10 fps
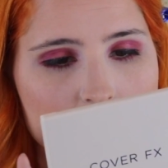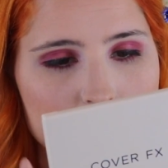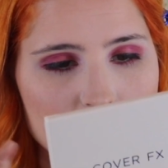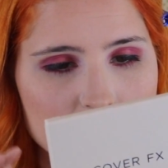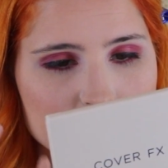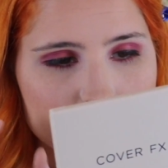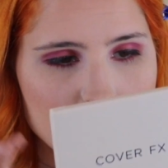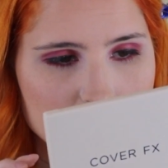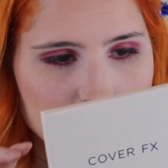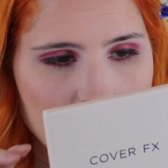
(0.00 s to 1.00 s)
Perfect Your
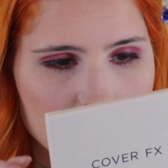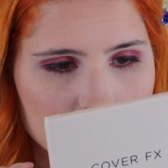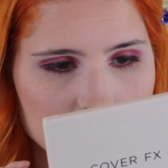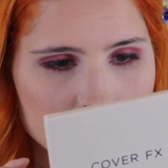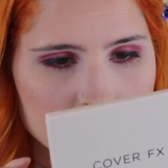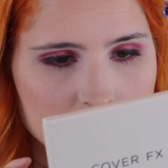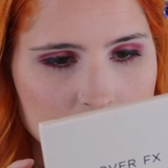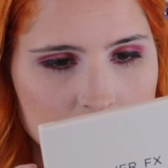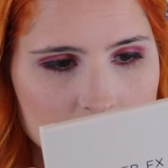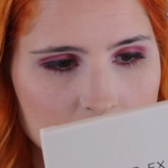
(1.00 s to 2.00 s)
Face palette
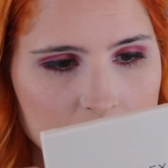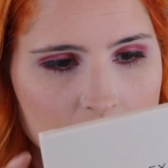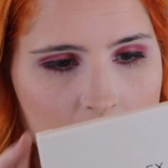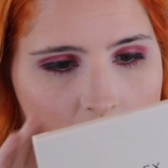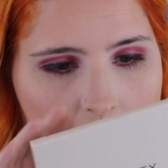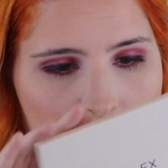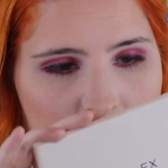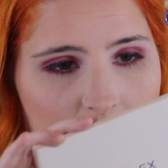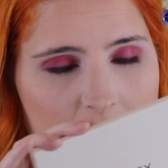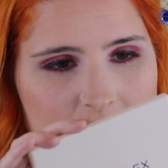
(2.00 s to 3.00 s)

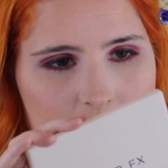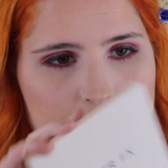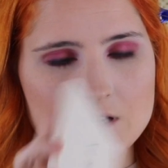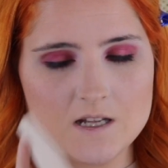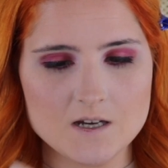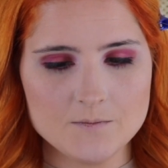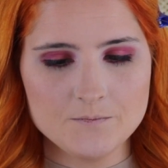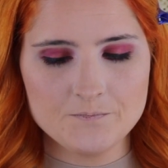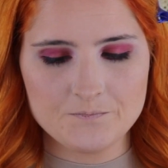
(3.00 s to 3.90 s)
in light medium.